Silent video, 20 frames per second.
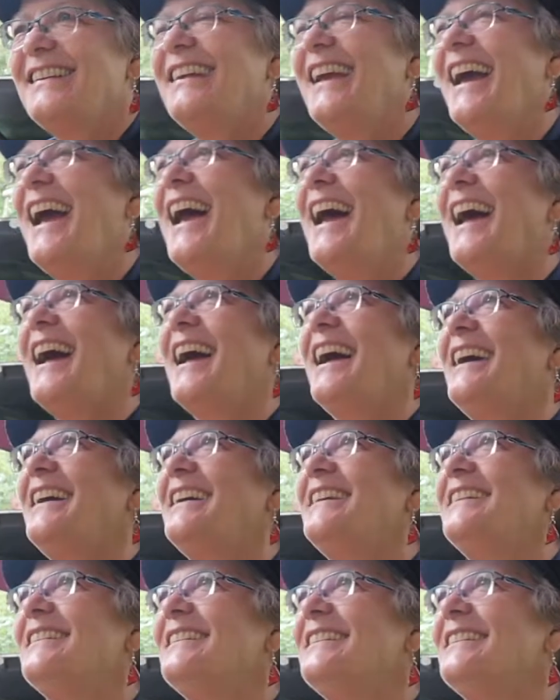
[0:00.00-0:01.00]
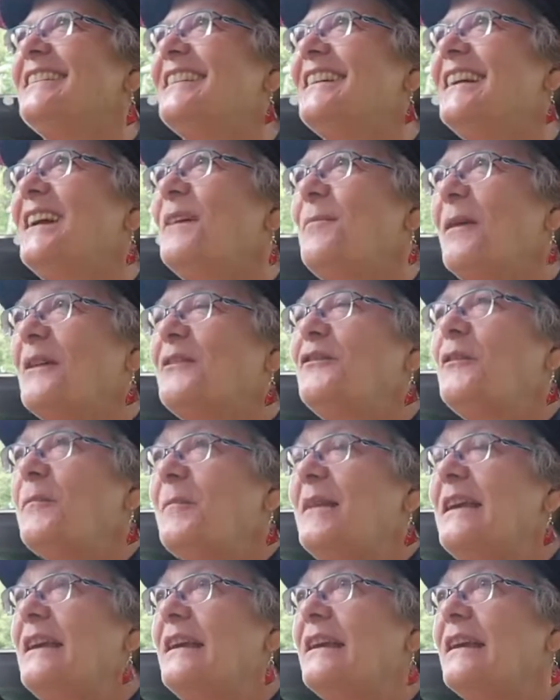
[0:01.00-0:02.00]
Yeah. But for
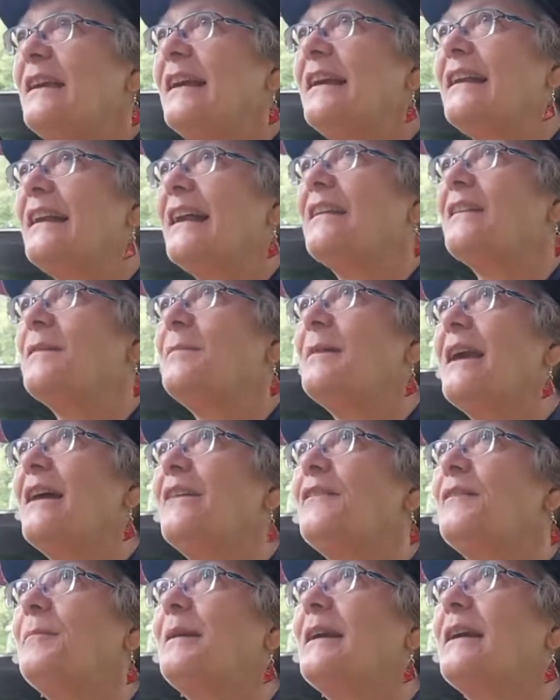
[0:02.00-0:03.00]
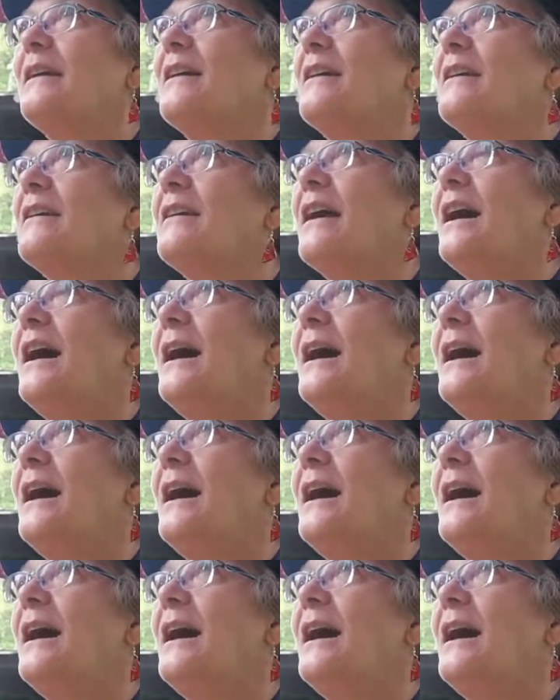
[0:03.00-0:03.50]
me, it lets me have a big garden.